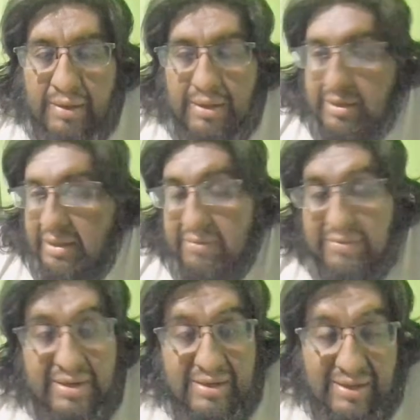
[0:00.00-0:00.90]
And then
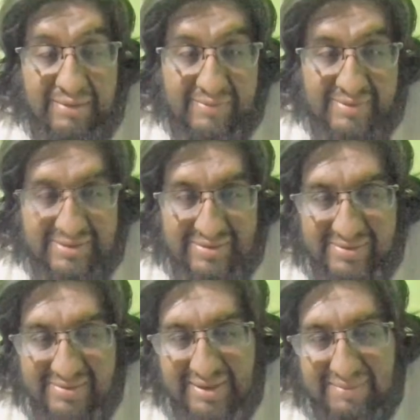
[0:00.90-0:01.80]
we arrive.
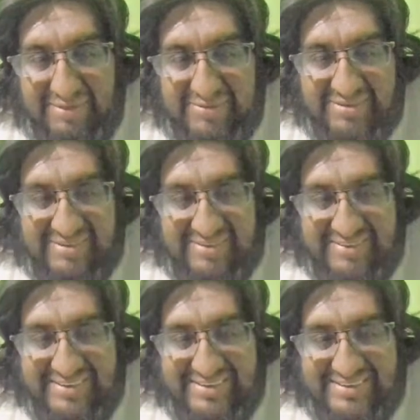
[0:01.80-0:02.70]
So I'm not sure if
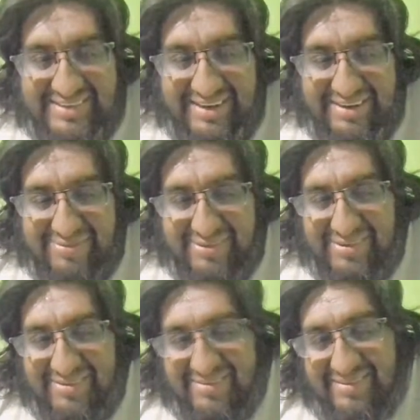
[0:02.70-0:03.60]
this is clear for
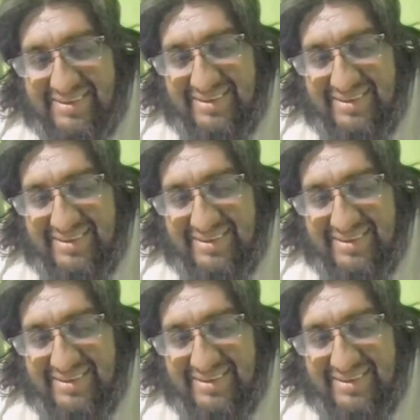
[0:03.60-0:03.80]
you.